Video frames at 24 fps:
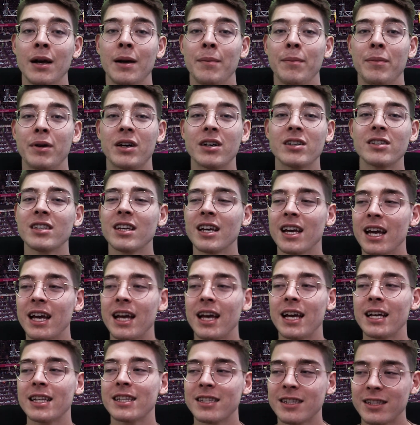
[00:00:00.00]
Because
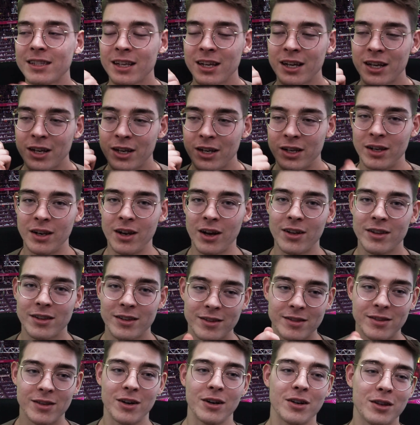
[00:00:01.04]
it's
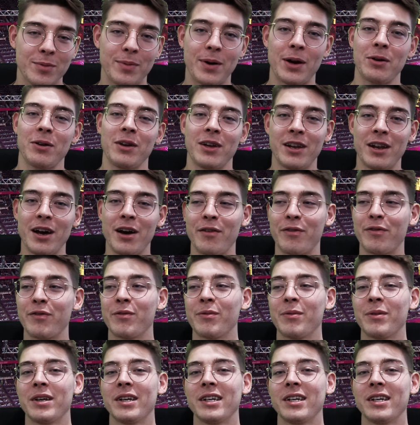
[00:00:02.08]
not talked about enough.